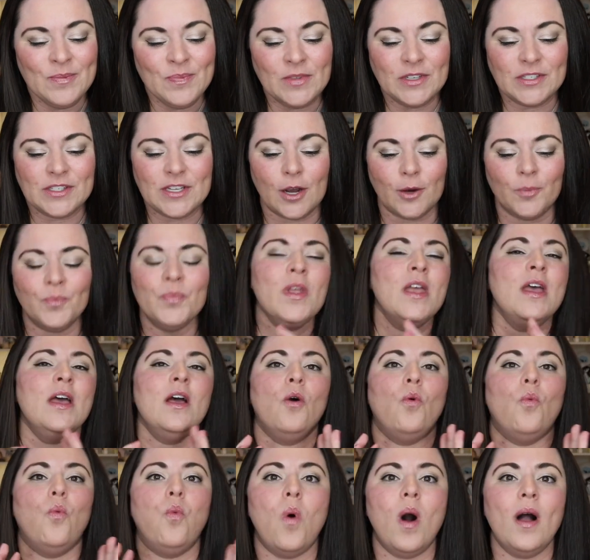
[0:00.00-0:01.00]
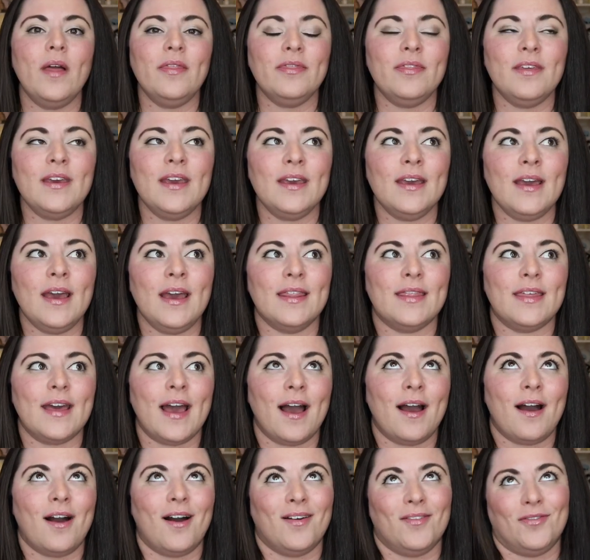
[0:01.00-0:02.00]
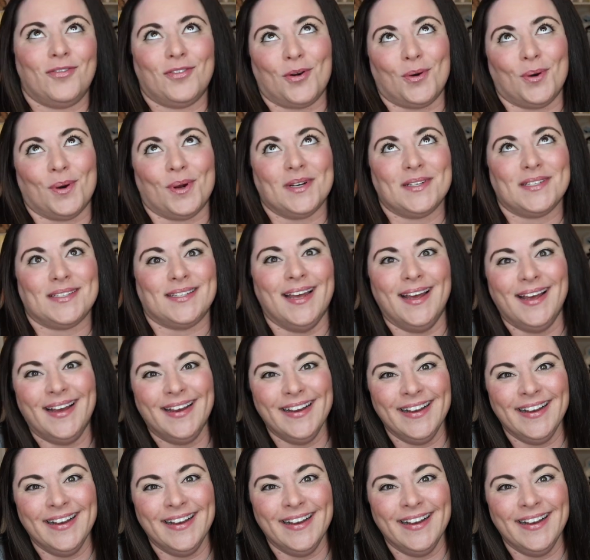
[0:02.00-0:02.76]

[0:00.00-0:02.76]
So one thing that, of course,